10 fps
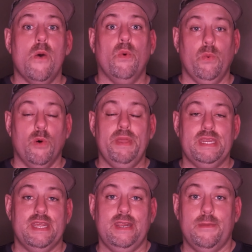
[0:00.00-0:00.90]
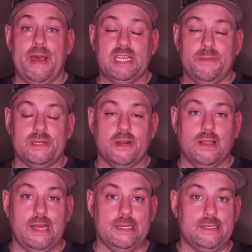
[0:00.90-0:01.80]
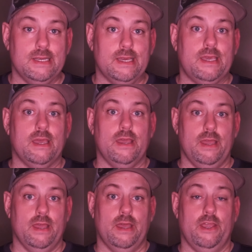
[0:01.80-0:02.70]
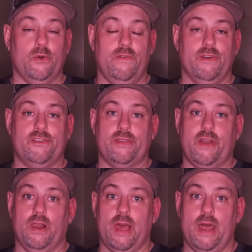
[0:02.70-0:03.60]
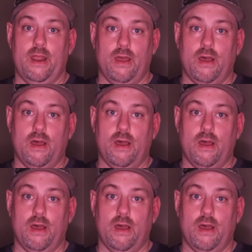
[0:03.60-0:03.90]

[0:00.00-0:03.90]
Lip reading: we will be attending the Bassmaster Classic in Greenville, South Carolina,